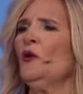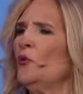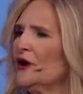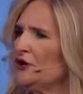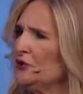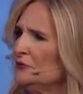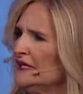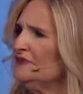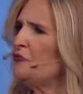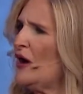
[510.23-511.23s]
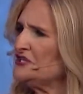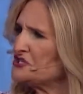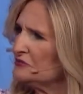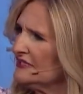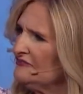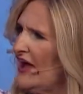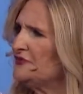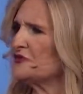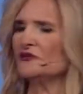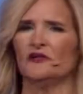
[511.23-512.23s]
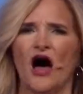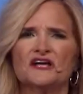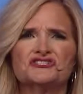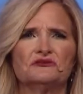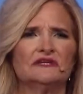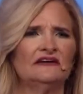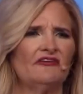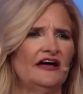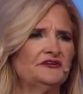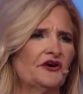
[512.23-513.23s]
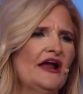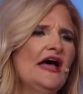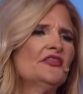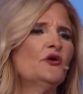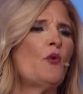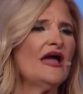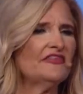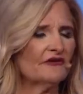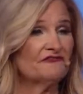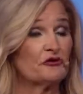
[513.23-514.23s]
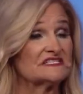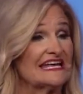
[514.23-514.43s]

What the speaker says: Where you live, what you live under, the laws you live under, the way they're enforced.